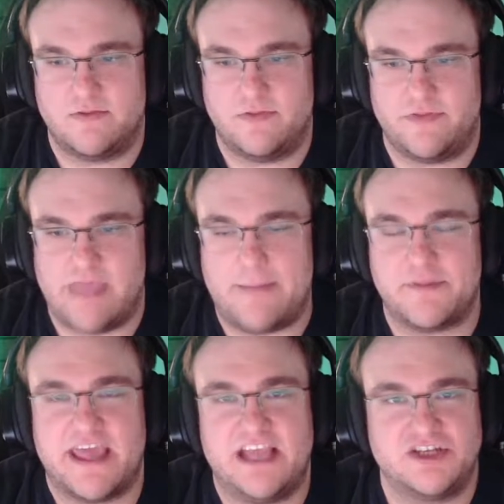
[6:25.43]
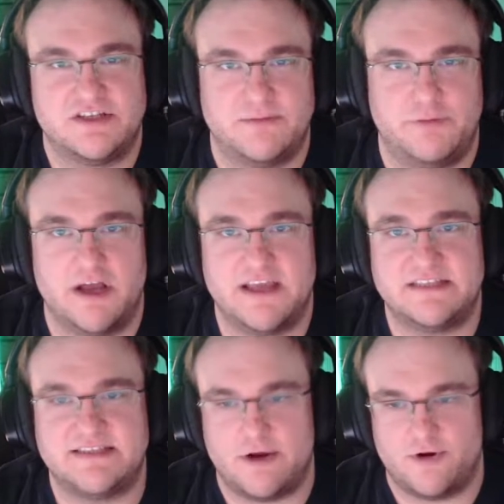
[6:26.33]
applications, the plugins
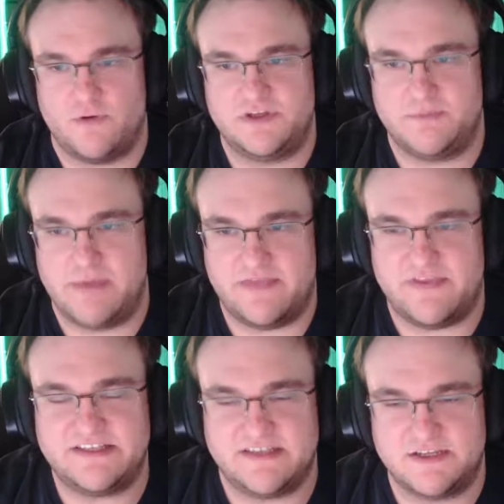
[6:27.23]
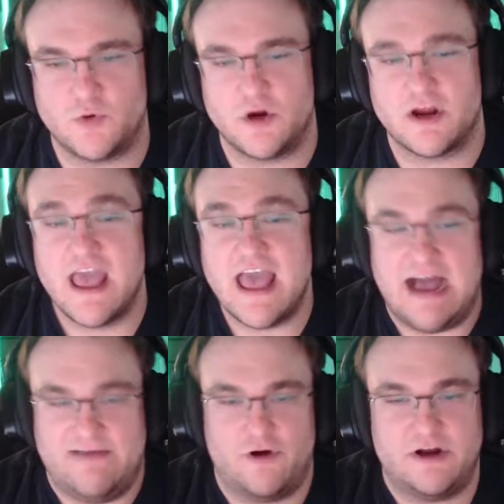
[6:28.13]
that are going to make these things work.
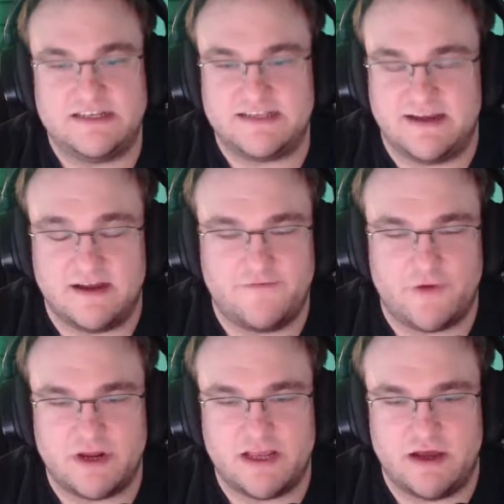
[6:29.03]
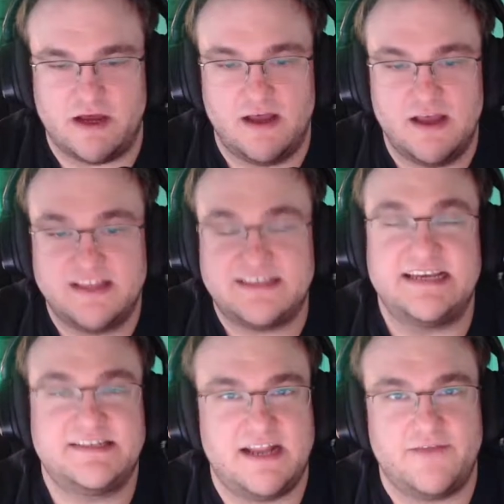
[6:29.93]
I've already
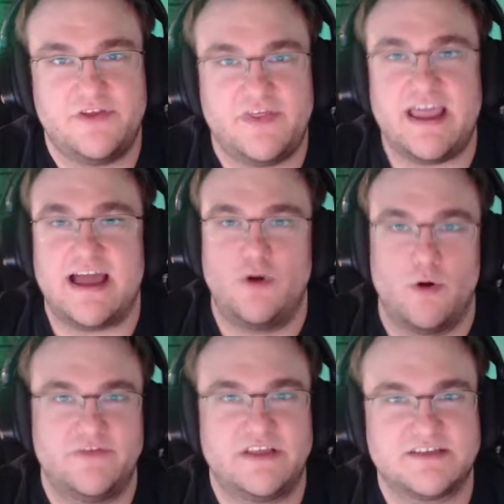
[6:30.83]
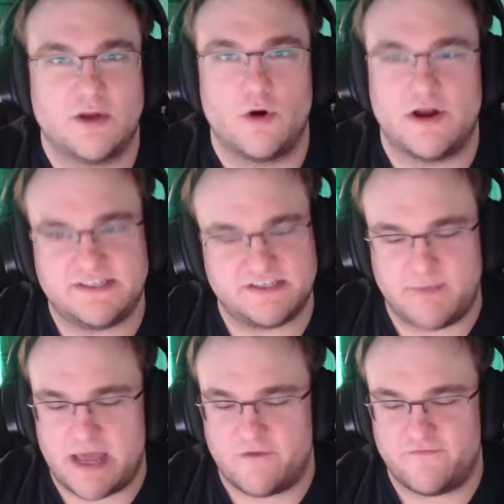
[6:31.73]
tested everything. I know everything's going to work. It's a
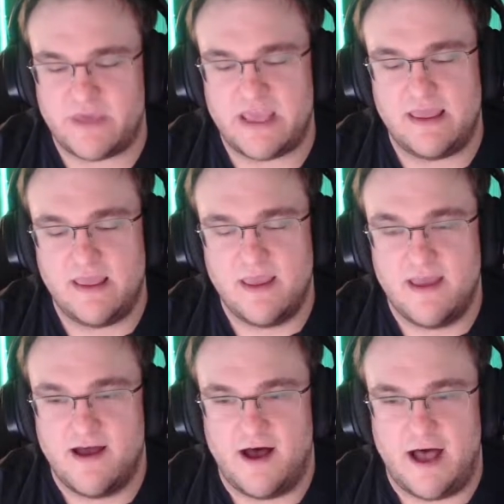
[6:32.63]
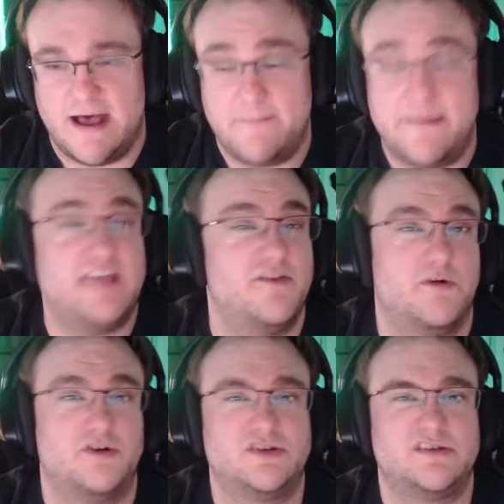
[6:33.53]
matter of me making the
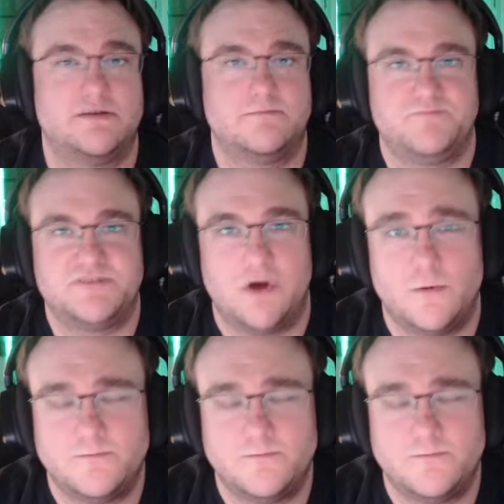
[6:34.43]
purchase. So